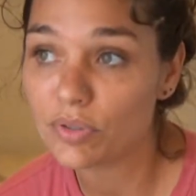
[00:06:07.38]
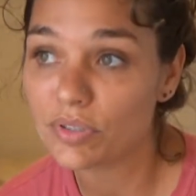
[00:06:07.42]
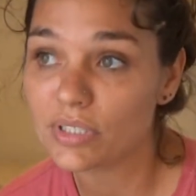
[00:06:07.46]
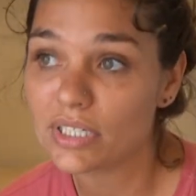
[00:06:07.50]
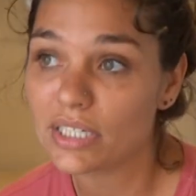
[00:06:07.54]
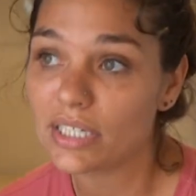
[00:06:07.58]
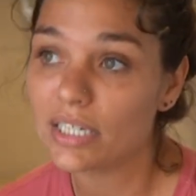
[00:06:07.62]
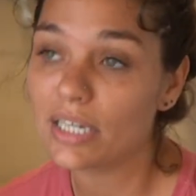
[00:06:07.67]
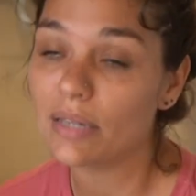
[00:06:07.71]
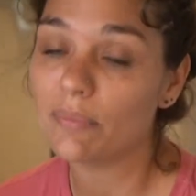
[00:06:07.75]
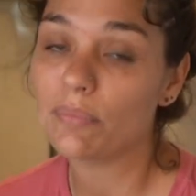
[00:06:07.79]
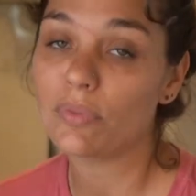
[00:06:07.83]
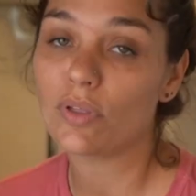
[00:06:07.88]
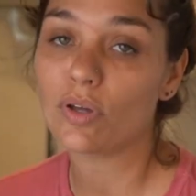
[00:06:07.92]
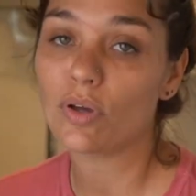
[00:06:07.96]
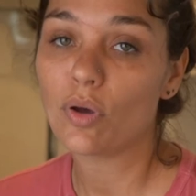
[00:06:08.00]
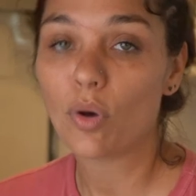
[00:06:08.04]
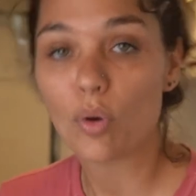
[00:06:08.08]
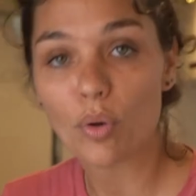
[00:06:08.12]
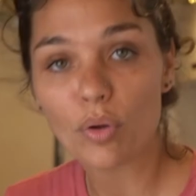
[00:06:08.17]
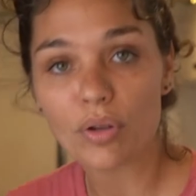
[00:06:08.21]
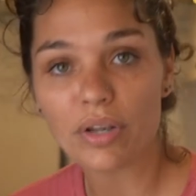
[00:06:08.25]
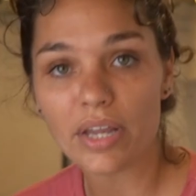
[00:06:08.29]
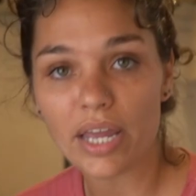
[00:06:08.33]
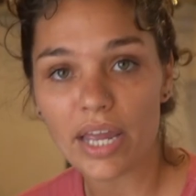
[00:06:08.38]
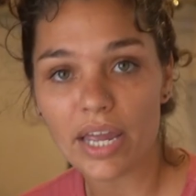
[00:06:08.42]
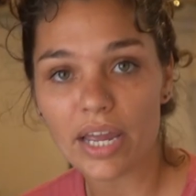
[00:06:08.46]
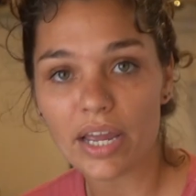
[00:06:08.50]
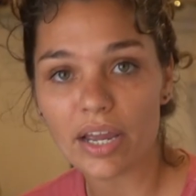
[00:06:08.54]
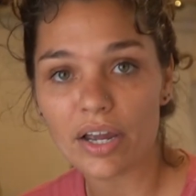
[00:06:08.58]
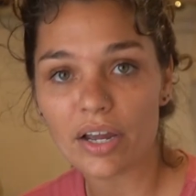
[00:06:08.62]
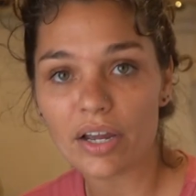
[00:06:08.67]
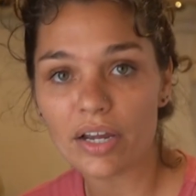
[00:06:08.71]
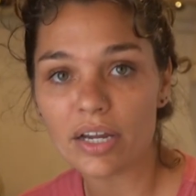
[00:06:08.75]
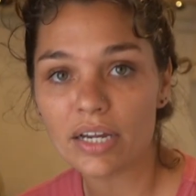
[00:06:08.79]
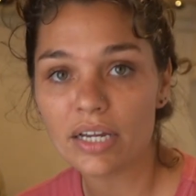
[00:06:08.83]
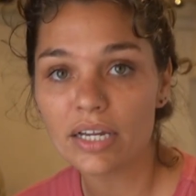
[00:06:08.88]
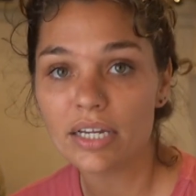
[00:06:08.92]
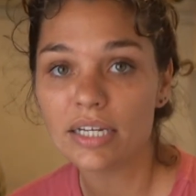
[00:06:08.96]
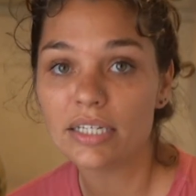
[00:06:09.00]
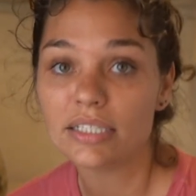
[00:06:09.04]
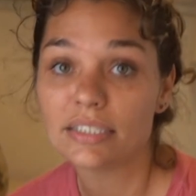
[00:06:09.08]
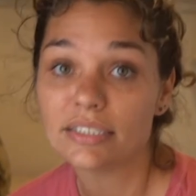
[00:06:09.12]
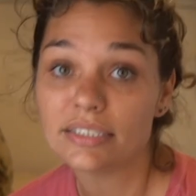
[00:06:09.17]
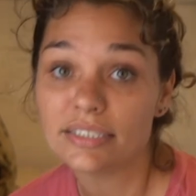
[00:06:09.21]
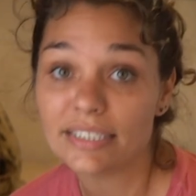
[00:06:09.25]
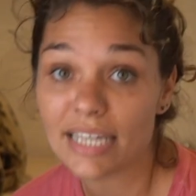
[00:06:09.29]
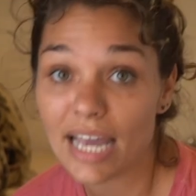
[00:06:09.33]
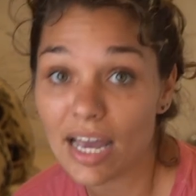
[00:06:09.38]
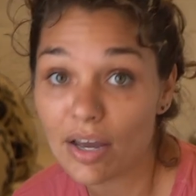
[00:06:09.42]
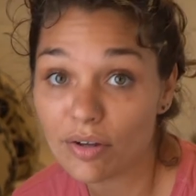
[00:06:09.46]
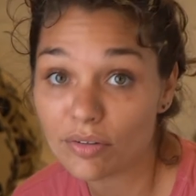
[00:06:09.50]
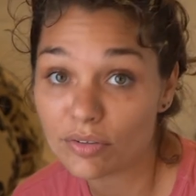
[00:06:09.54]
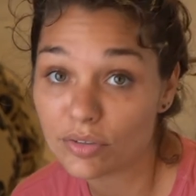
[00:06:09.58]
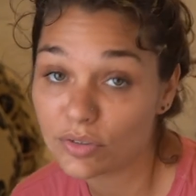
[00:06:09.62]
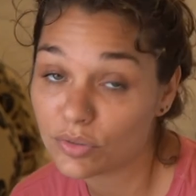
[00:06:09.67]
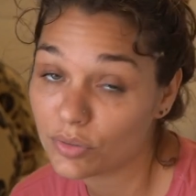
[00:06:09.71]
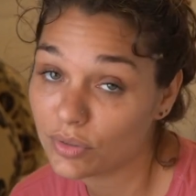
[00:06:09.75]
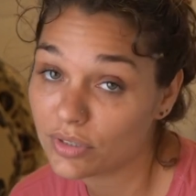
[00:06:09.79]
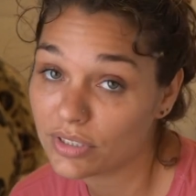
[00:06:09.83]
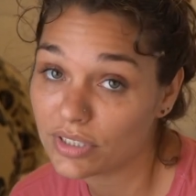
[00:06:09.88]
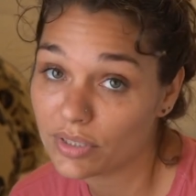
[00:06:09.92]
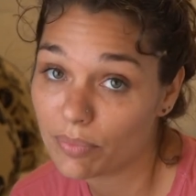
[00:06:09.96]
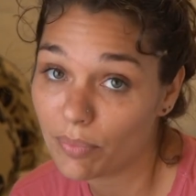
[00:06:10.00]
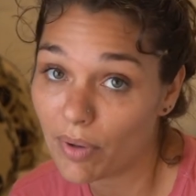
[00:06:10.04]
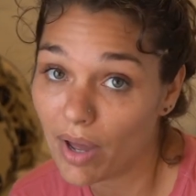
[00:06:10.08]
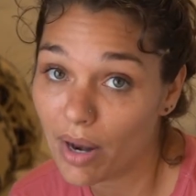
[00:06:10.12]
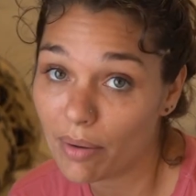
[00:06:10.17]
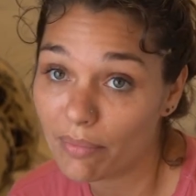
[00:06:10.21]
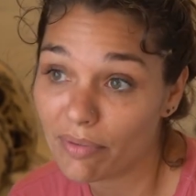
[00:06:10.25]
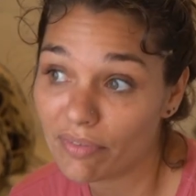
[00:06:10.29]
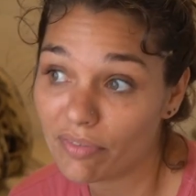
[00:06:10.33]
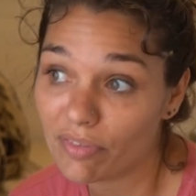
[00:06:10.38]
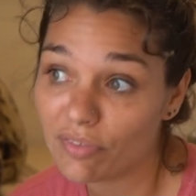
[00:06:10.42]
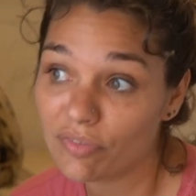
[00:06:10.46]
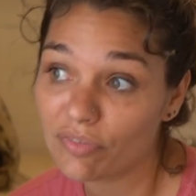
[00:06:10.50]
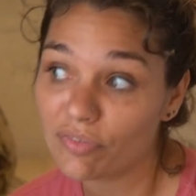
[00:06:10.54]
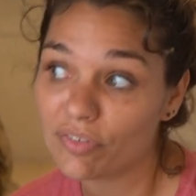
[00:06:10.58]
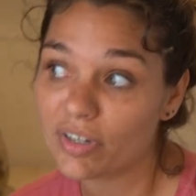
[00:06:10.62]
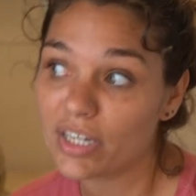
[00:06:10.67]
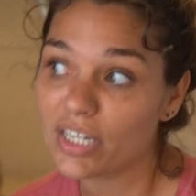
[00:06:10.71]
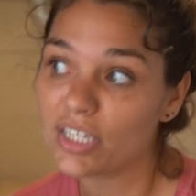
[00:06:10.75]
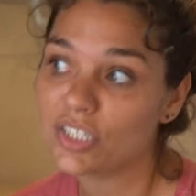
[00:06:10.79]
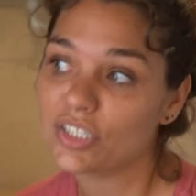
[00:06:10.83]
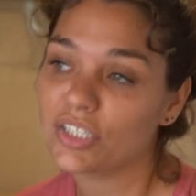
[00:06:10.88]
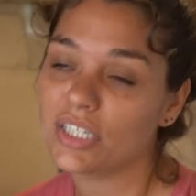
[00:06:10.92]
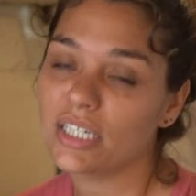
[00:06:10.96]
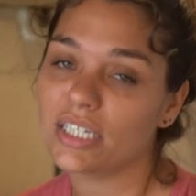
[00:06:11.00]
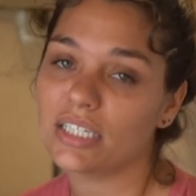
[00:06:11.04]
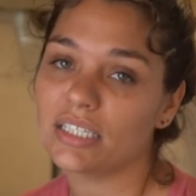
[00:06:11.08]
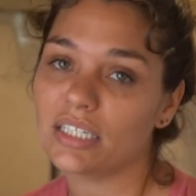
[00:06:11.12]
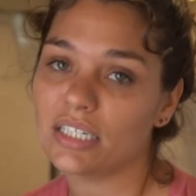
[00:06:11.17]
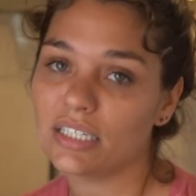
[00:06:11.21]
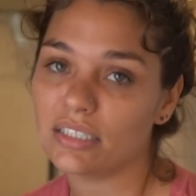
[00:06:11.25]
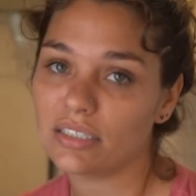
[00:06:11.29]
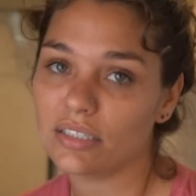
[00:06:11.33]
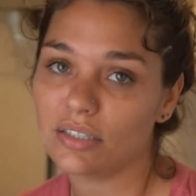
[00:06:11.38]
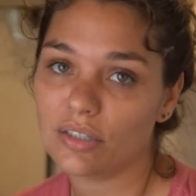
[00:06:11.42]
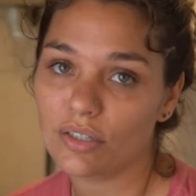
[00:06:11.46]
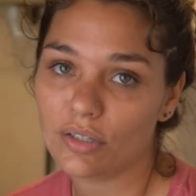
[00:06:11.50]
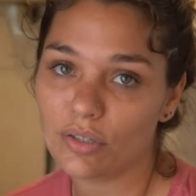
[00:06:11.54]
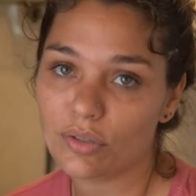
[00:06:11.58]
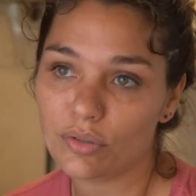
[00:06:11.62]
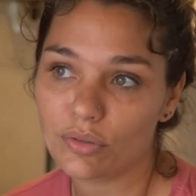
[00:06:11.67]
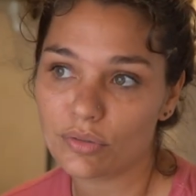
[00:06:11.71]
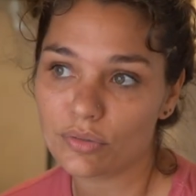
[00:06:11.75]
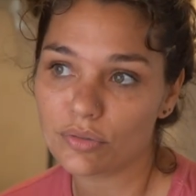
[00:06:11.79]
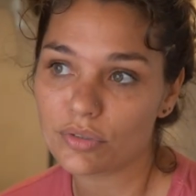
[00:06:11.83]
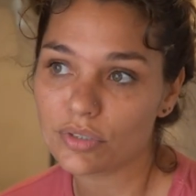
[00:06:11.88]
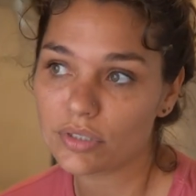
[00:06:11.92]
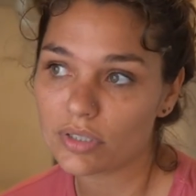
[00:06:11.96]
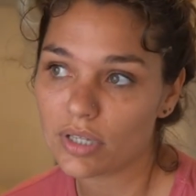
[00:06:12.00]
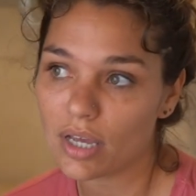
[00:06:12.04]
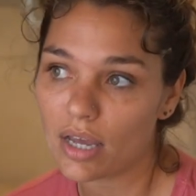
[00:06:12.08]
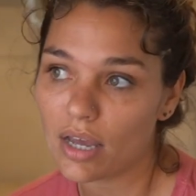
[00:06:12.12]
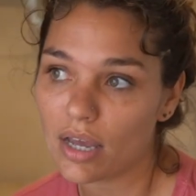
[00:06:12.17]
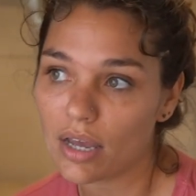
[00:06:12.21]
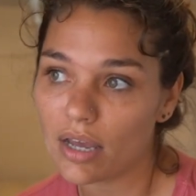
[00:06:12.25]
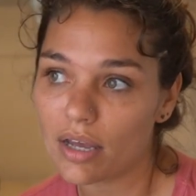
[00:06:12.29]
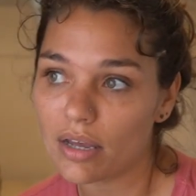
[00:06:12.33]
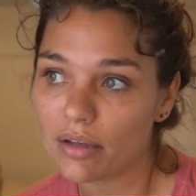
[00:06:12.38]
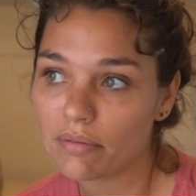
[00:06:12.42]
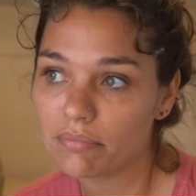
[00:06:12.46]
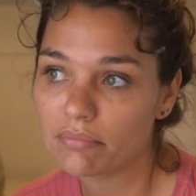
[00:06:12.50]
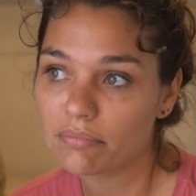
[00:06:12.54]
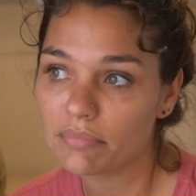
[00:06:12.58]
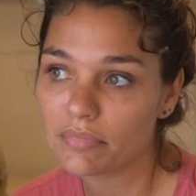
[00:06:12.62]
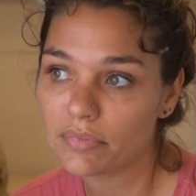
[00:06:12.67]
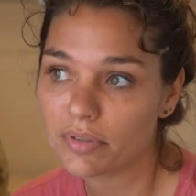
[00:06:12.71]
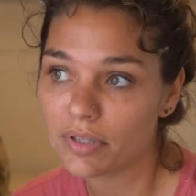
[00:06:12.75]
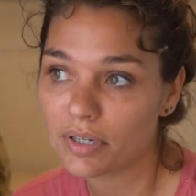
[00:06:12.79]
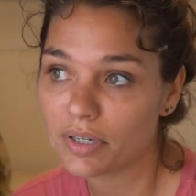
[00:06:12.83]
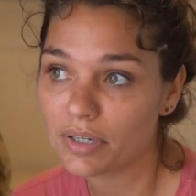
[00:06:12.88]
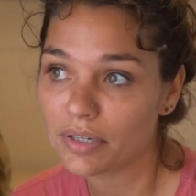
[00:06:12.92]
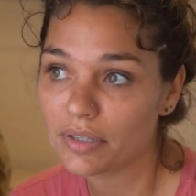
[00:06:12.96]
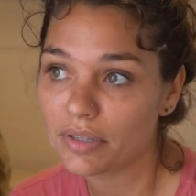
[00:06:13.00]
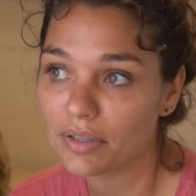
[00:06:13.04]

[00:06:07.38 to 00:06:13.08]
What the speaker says: to keep the cold air down towards the bottom of the fridge, and it doesn't lose the